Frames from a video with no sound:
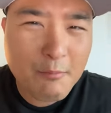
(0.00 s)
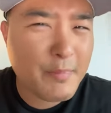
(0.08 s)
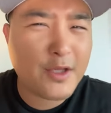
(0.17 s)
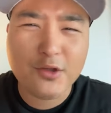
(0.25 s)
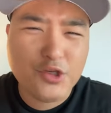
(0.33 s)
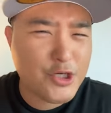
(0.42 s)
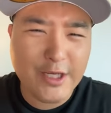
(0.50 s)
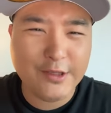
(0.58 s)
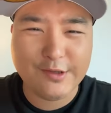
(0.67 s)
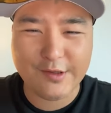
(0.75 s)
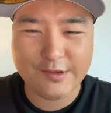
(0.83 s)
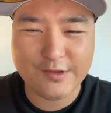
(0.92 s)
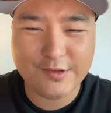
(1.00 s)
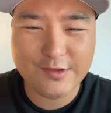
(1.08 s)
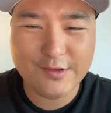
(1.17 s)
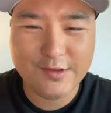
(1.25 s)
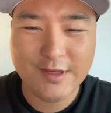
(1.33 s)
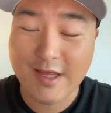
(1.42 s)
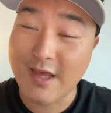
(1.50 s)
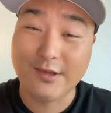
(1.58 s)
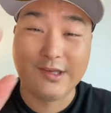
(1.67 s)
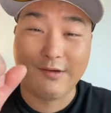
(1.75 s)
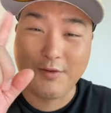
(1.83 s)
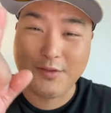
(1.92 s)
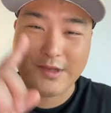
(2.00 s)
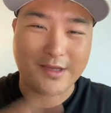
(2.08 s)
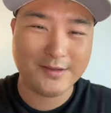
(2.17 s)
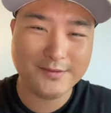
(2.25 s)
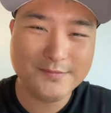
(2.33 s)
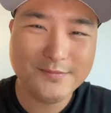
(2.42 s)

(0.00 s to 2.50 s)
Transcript: Because Jesus is everything.